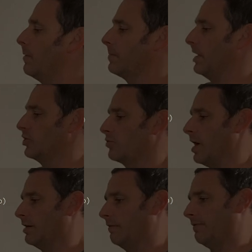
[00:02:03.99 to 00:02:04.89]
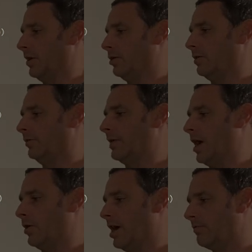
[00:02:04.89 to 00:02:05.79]
in trying to figure this
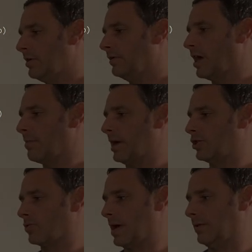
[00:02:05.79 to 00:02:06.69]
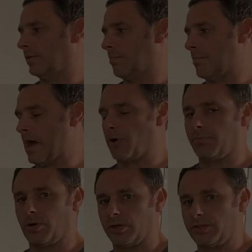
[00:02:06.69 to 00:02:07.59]
out. Every time I tried to
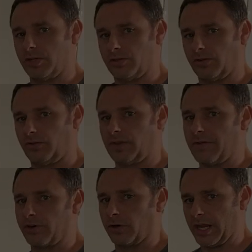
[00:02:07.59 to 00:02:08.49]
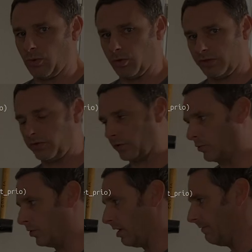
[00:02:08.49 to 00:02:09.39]
mount partition seven or eight, which is the
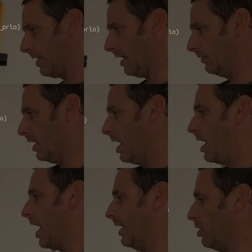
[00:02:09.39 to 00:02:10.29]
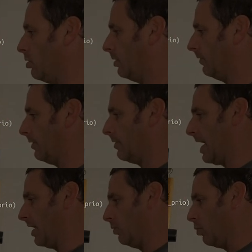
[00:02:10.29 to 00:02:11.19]
root FS, I noticed
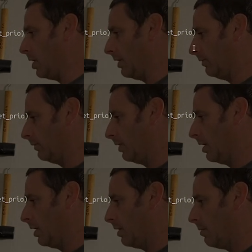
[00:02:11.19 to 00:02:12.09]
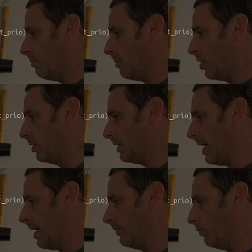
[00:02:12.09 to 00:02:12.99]
that it was marked
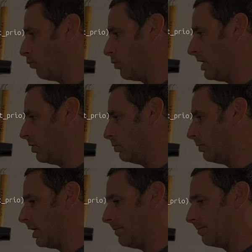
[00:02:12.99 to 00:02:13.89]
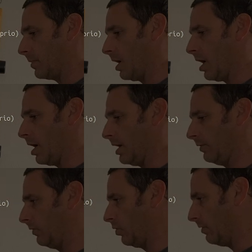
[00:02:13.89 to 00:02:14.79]
as read only. Uh,
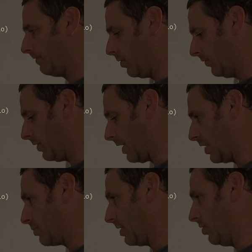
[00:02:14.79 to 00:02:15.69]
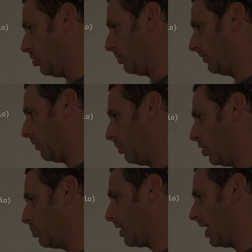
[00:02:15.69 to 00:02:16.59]
and so the first thing I tried to do was say, well,
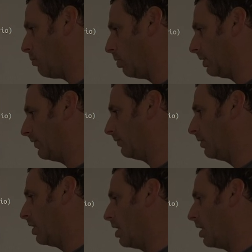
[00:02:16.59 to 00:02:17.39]
okay, well, let's